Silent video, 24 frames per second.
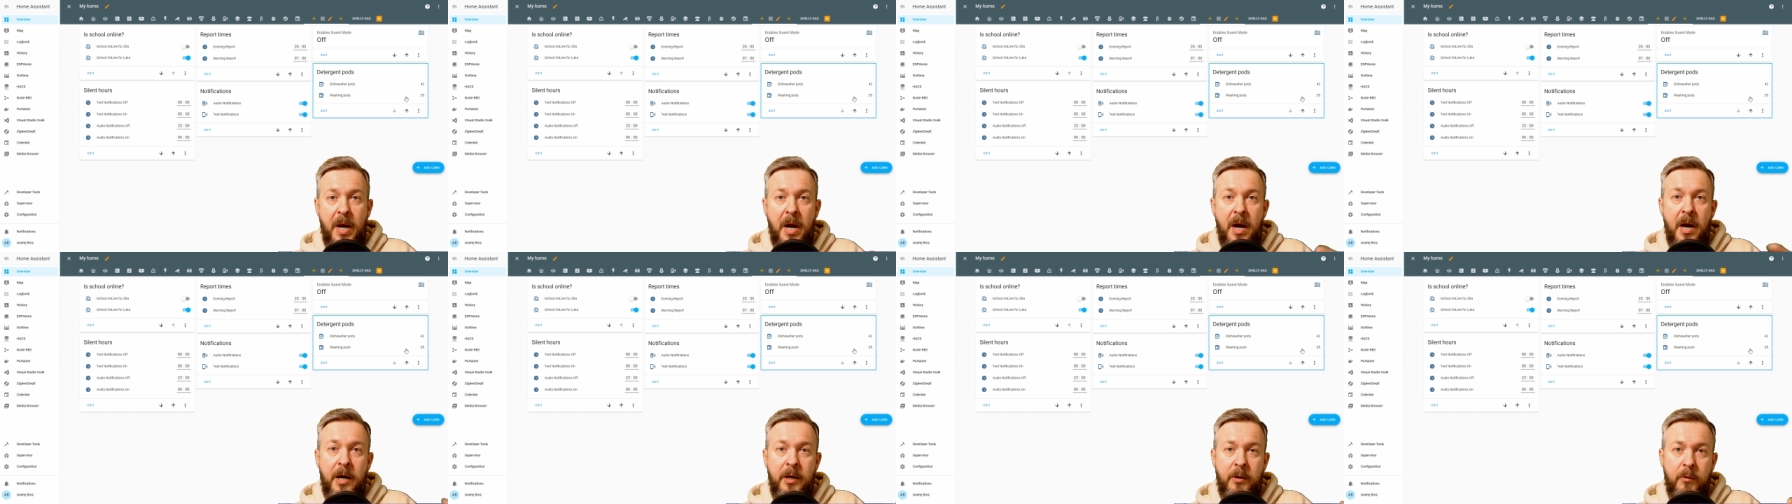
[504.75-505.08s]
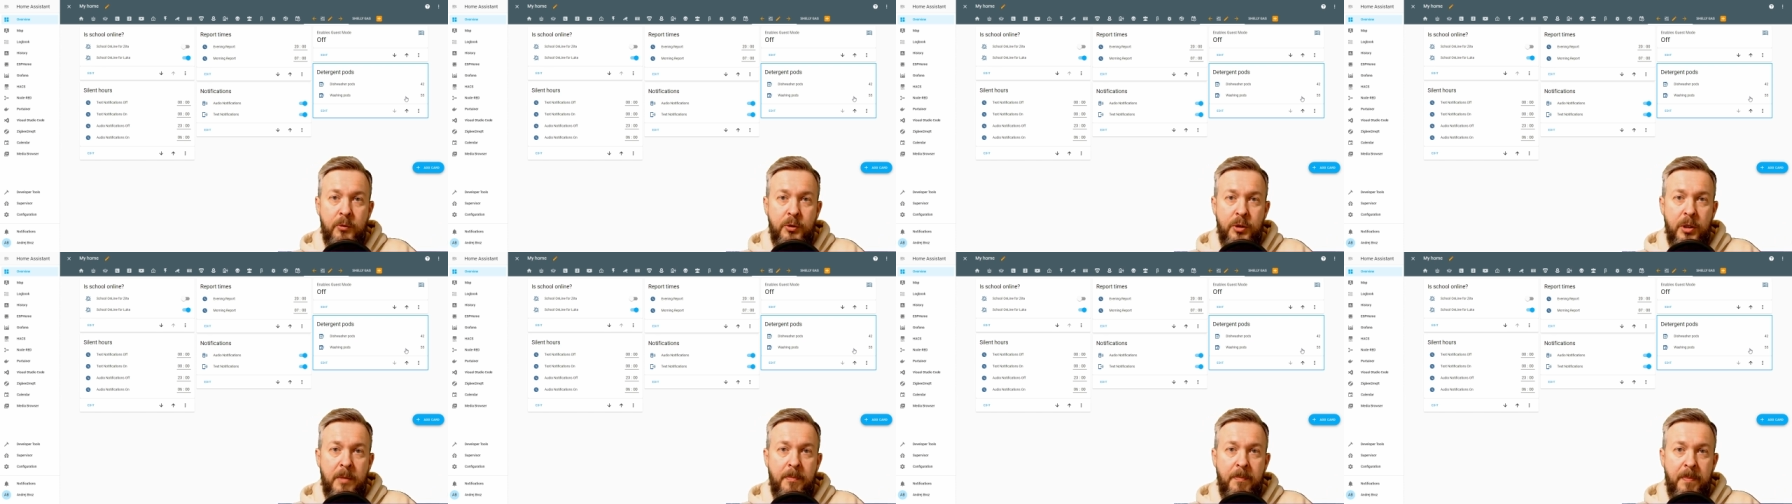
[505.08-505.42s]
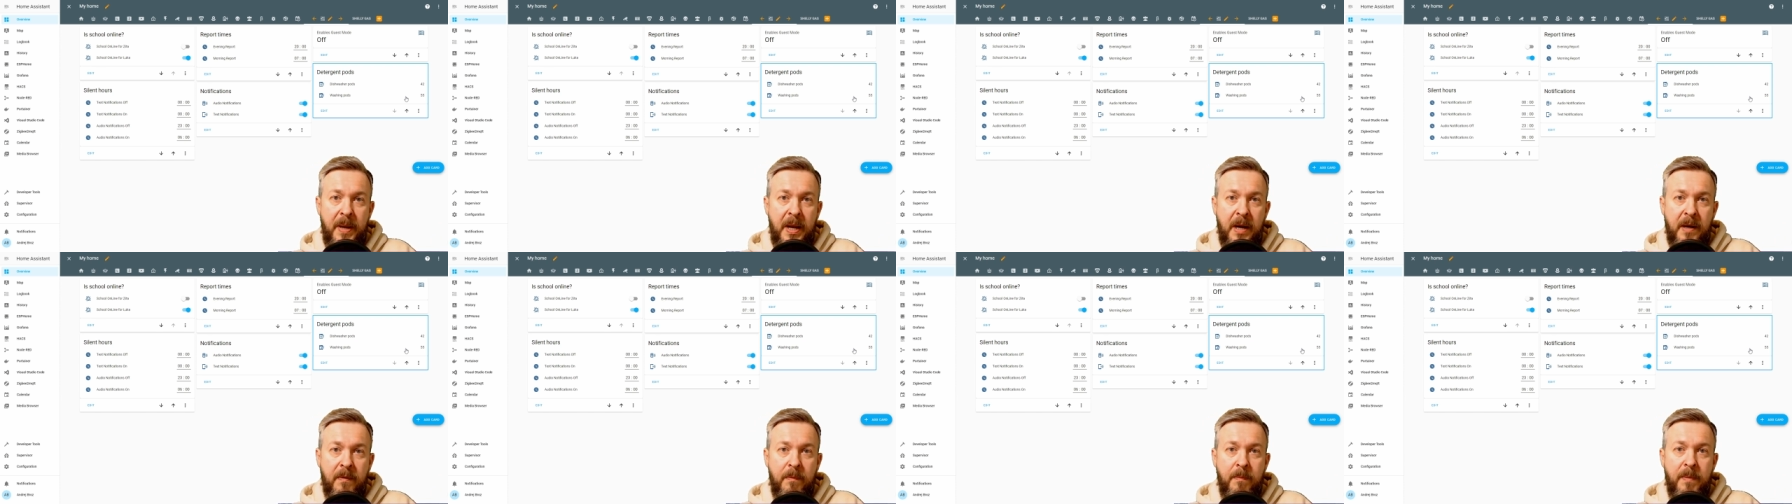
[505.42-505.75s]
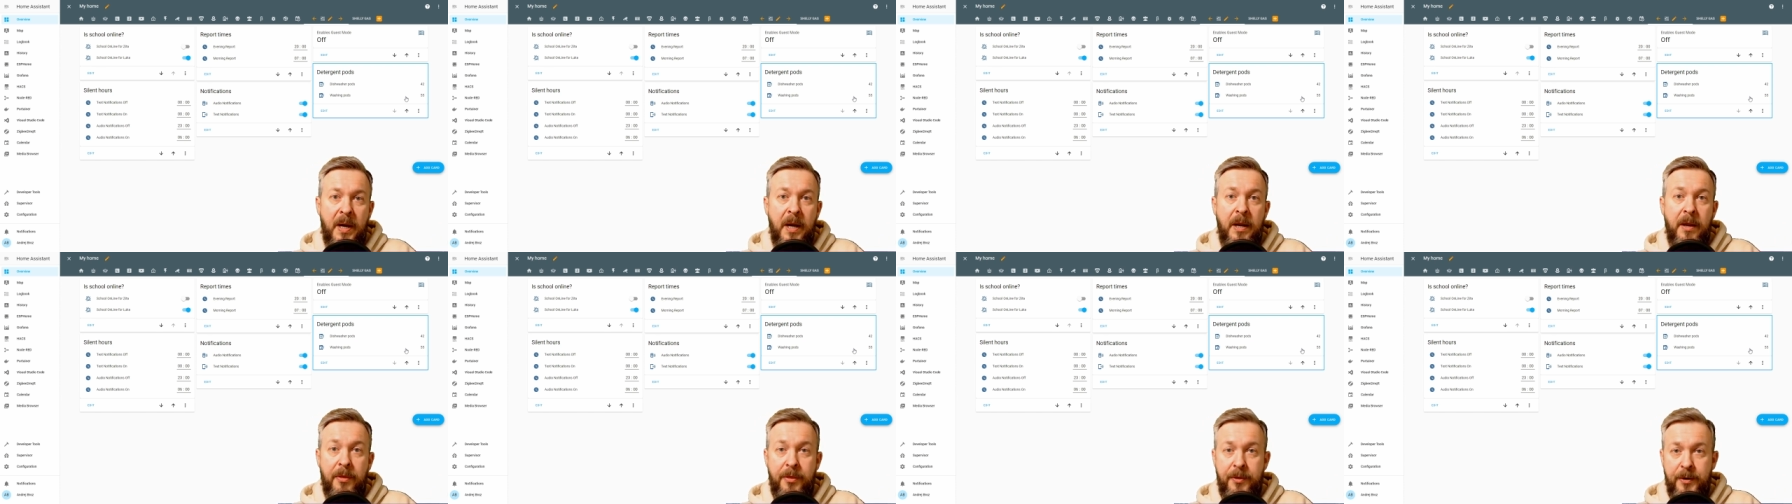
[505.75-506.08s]
are usually packed
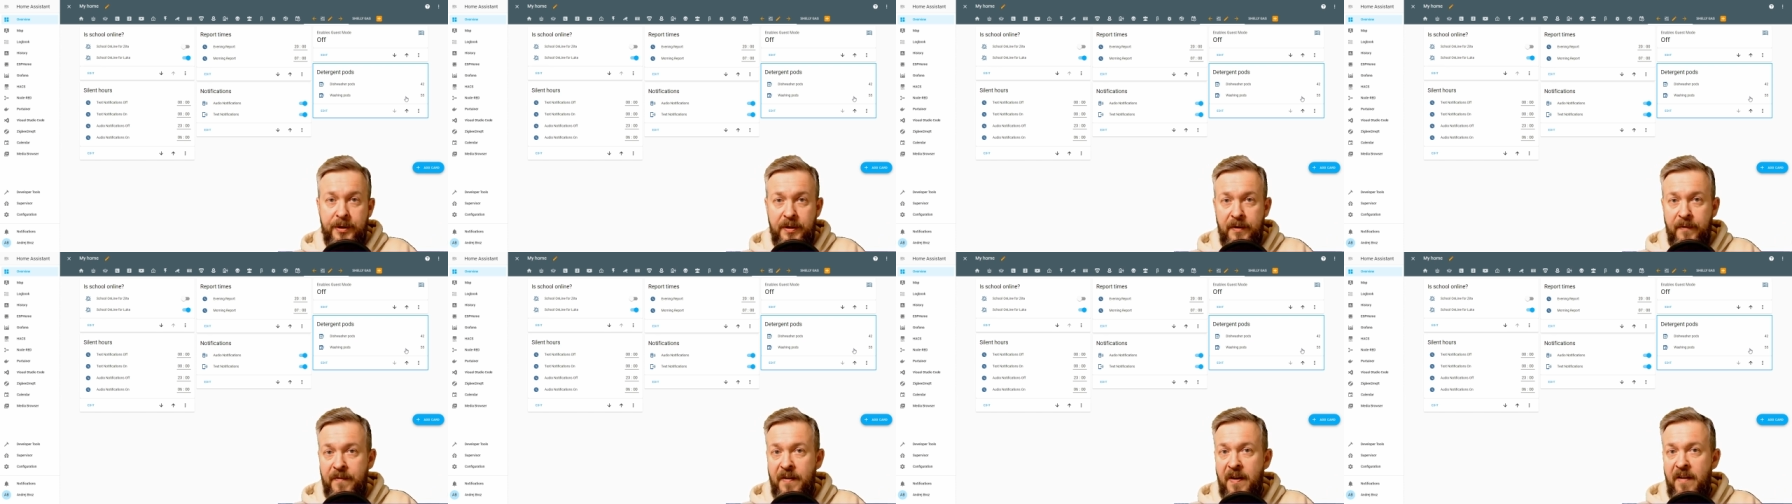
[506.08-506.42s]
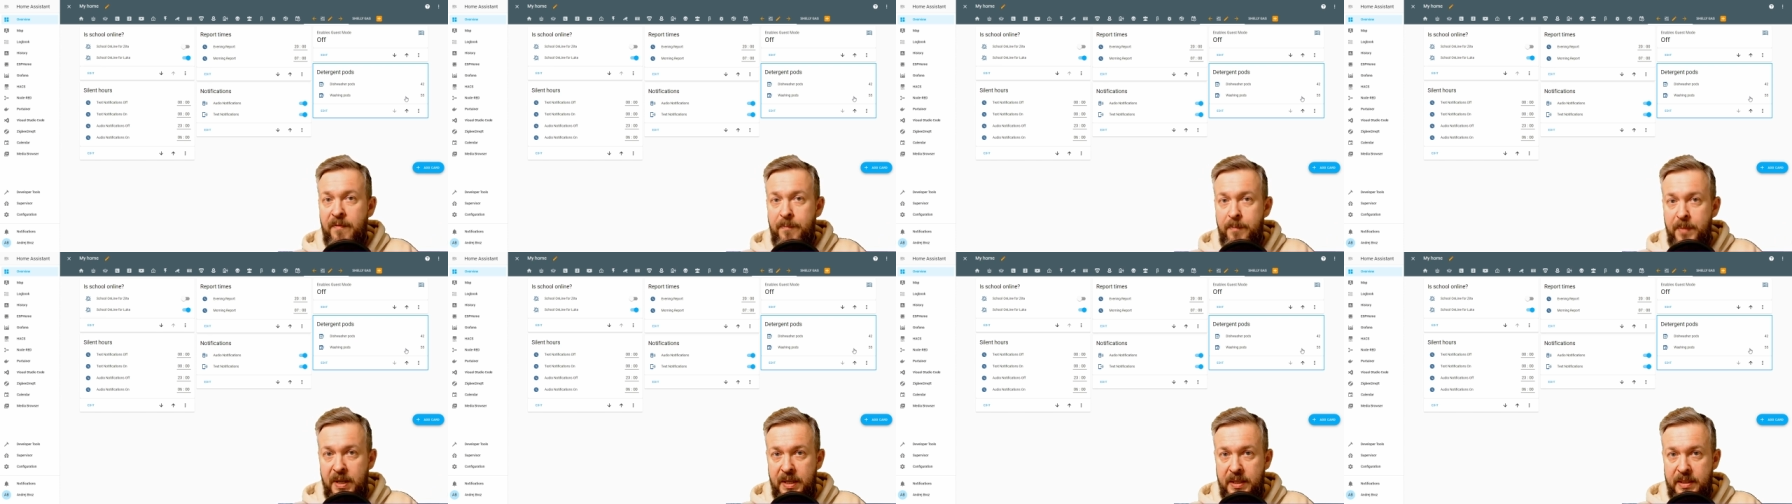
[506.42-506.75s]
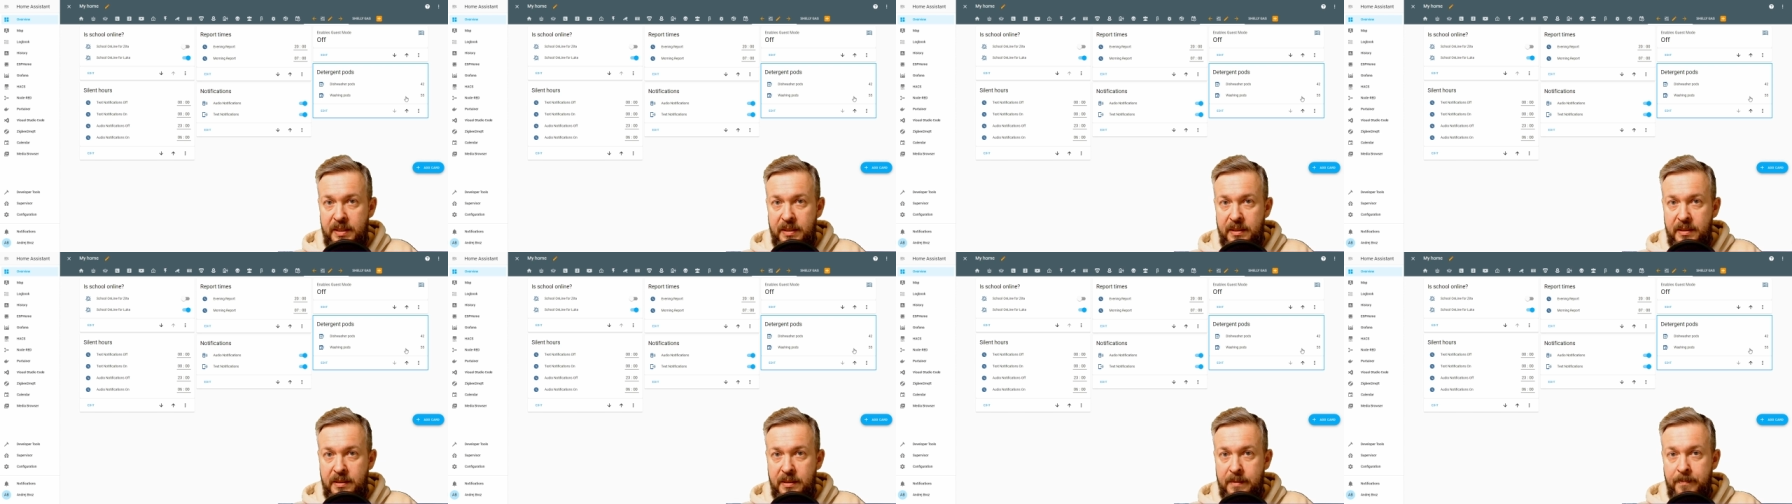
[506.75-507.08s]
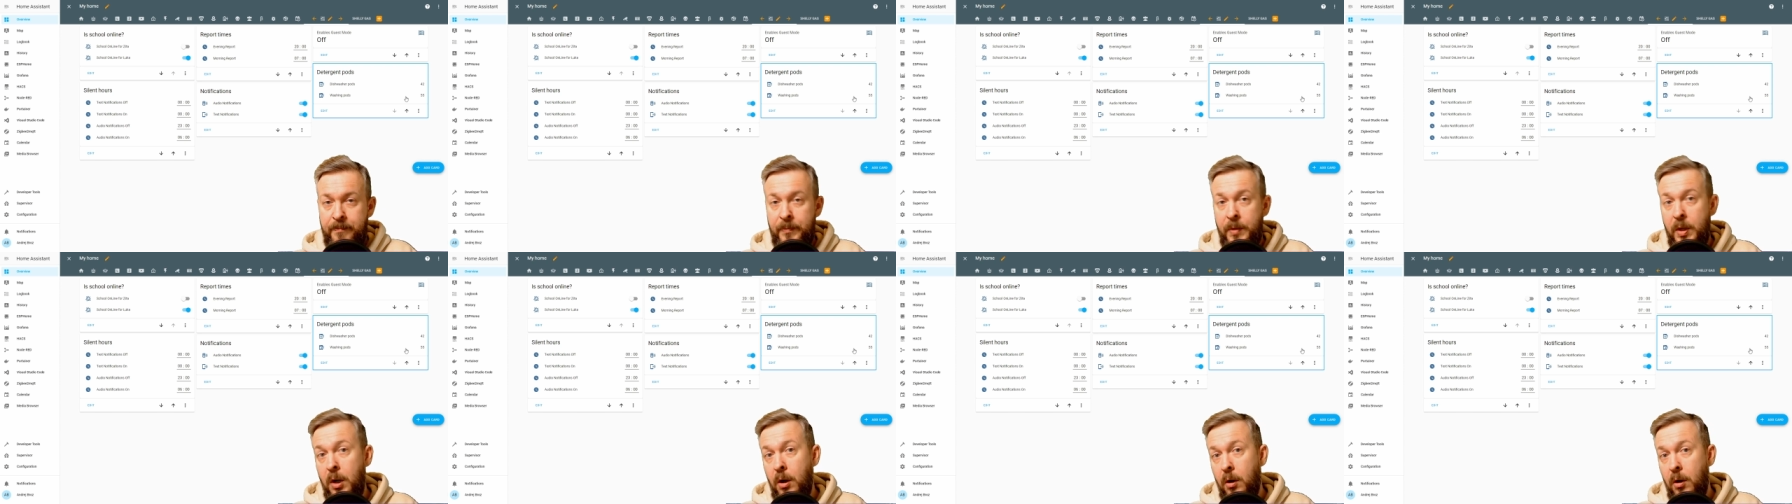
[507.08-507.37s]
by 35 pieces.